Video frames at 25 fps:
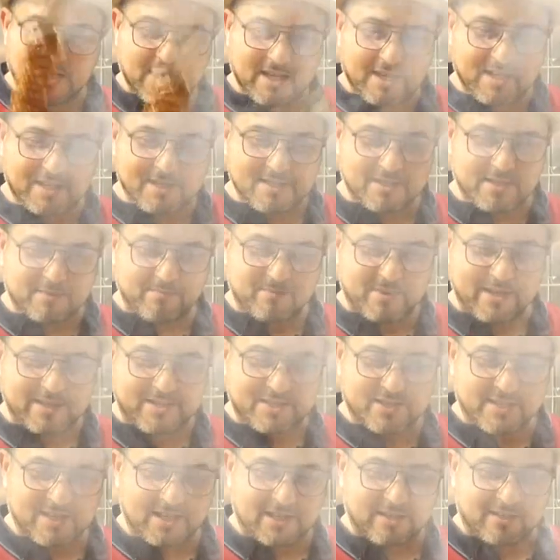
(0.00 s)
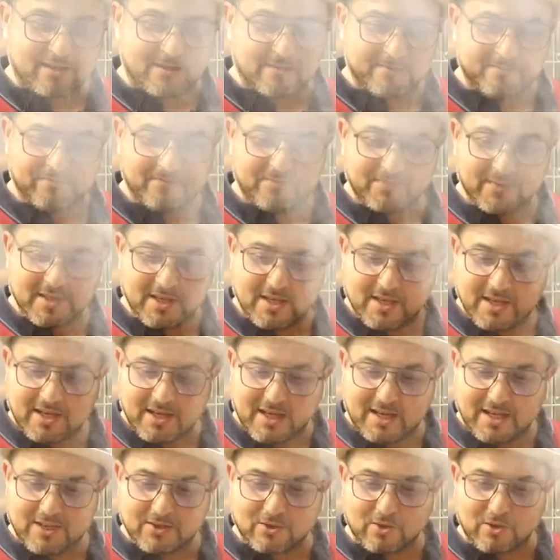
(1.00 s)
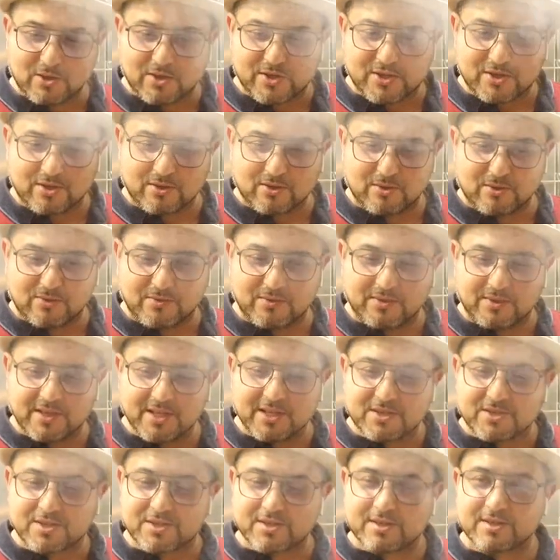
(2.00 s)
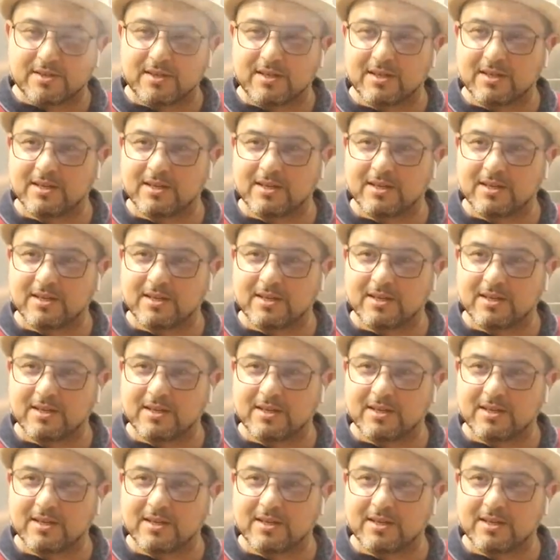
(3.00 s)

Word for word: is the best seller, and also this